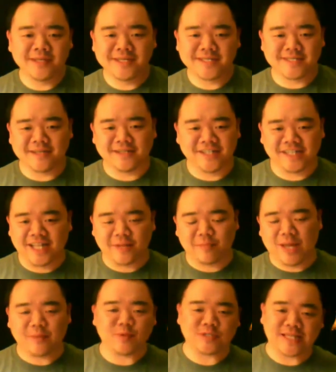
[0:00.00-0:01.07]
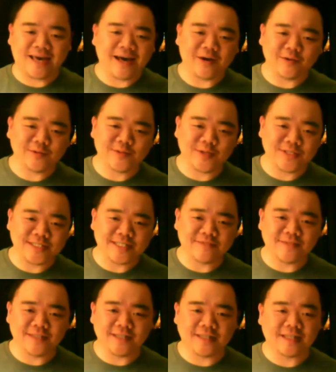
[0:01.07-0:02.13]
selling like paper towels on TV.